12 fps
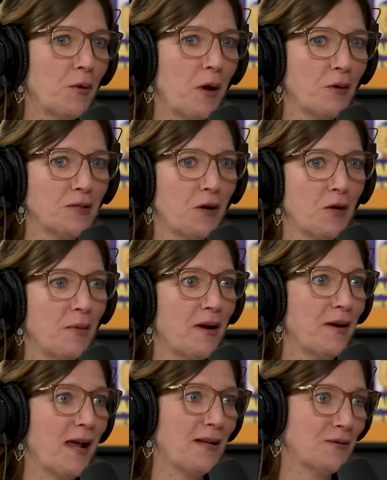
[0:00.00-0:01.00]
that we always talk
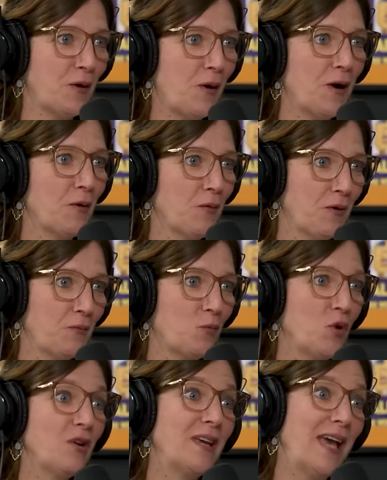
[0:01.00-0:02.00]
about in NASCAR.
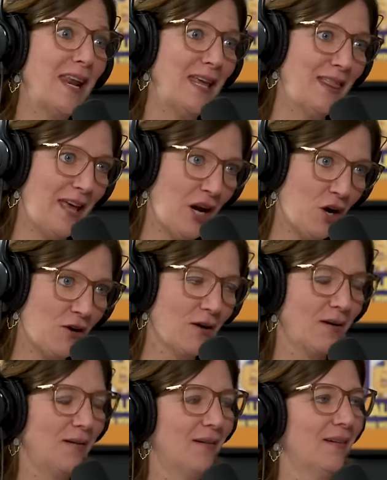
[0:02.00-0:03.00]
We're getting there.